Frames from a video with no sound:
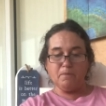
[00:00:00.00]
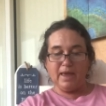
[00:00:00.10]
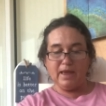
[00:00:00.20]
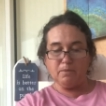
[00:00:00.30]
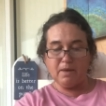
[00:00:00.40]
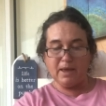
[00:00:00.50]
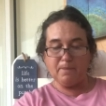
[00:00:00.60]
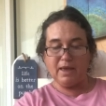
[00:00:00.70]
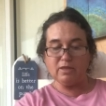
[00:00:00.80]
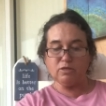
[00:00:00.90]
man by
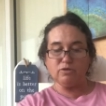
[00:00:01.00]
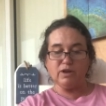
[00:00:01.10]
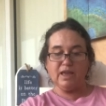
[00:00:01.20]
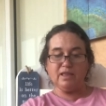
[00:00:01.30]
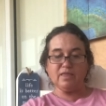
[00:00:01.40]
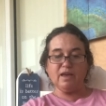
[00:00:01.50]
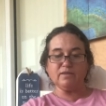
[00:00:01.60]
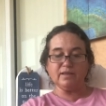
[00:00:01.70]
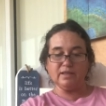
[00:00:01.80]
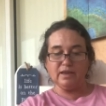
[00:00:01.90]
man
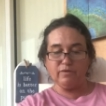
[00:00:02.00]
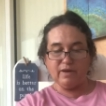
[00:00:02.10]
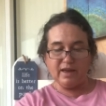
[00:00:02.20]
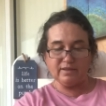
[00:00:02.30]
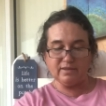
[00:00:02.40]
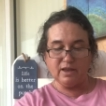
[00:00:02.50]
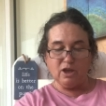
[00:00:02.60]
38,000 Levites.